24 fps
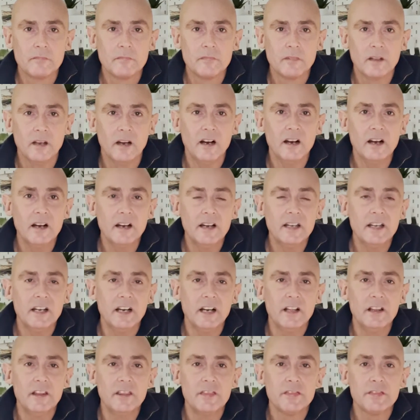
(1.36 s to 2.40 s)
Hi,
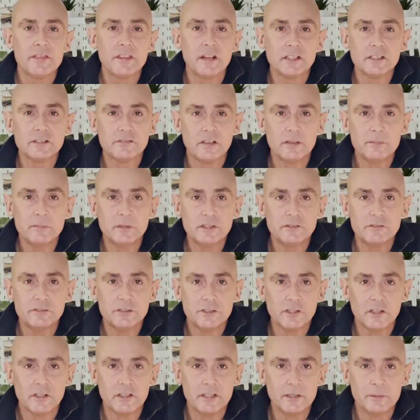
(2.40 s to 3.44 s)
and thanks very much for
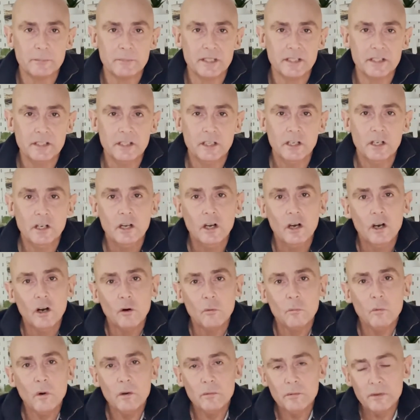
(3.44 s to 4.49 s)
joining me.
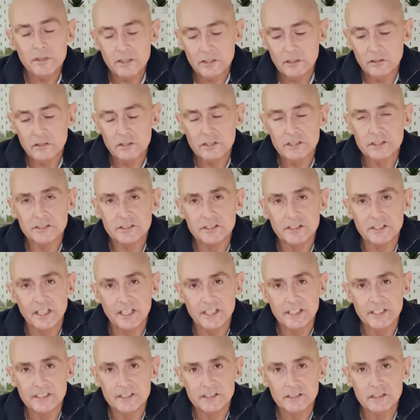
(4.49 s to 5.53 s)
What we're going to look at
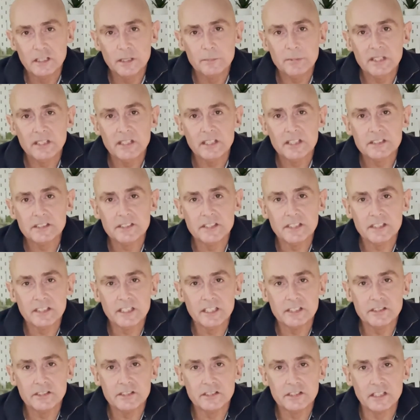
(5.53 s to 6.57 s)
today is liberalising
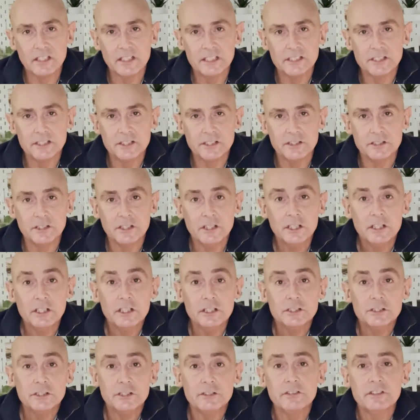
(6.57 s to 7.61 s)
legislation
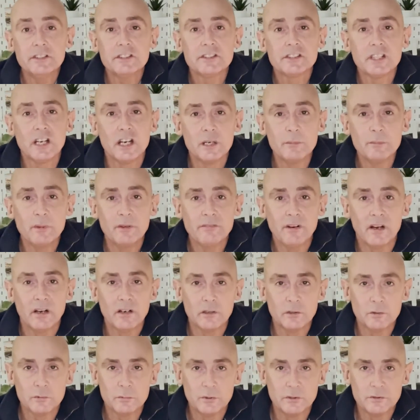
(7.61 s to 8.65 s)
during the time of
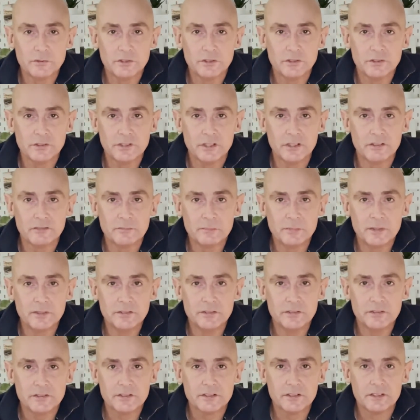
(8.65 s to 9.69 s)
Harold Wilson's
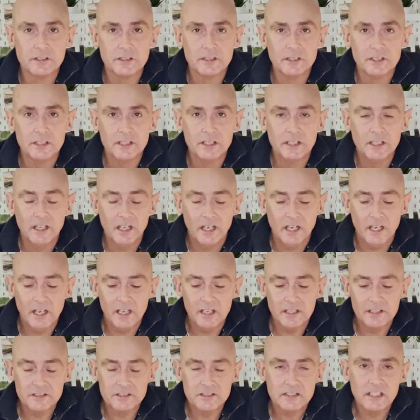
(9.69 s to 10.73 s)
government.
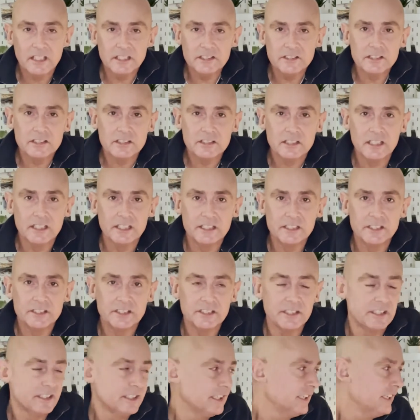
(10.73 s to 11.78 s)
And
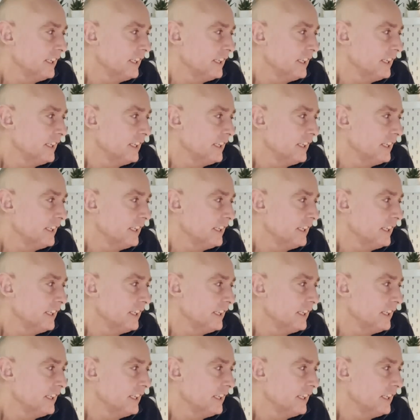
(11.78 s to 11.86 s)
legislation